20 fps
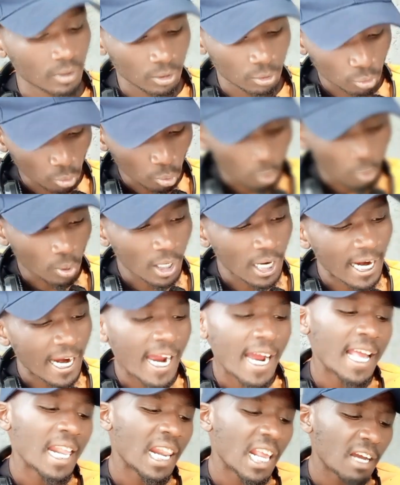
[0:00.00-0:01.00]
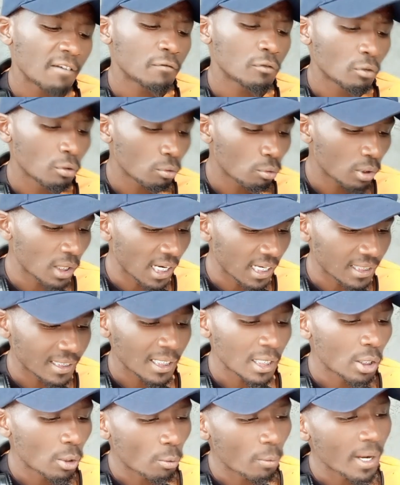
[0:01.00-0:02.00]
So I'll have to look at
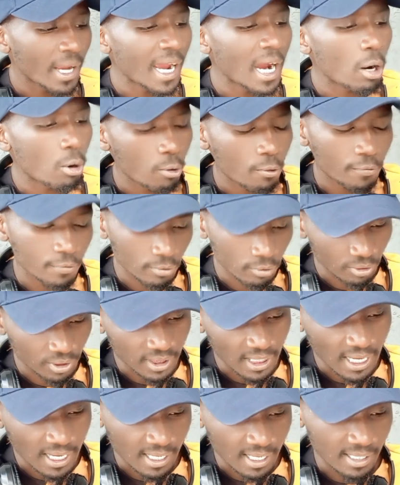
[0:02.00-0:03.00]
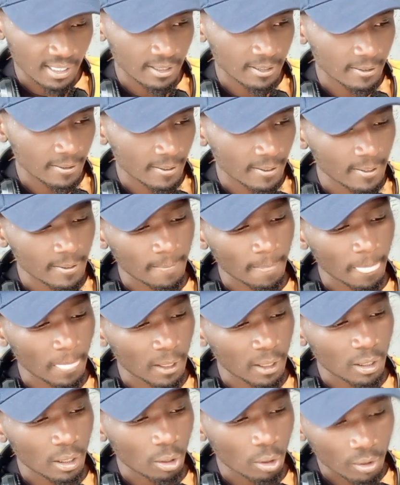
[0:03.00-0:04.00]
where all 4s are.
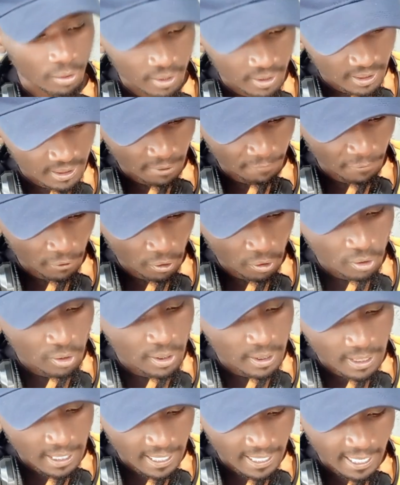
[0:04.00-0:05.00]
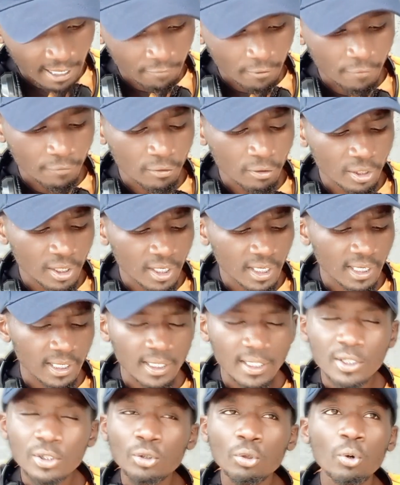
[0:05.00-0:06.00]
This is a 4. I have a 4
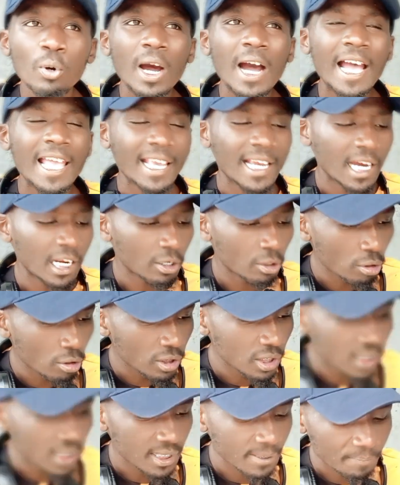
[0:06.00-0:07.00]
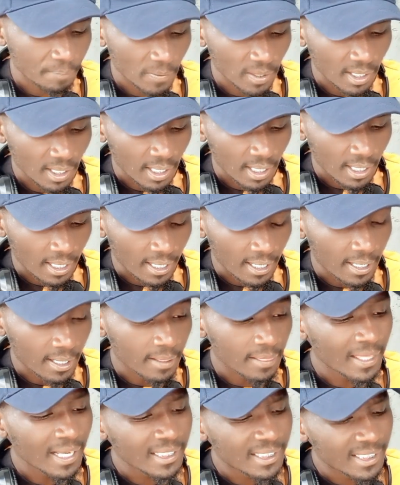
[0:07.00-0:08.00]
here. So I cannot,
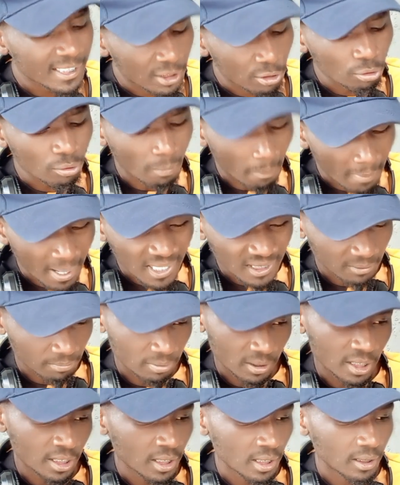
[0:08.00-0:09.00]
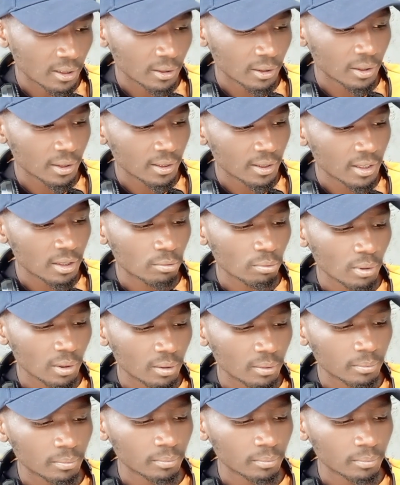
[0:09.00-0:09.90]
that tune must be here. This one.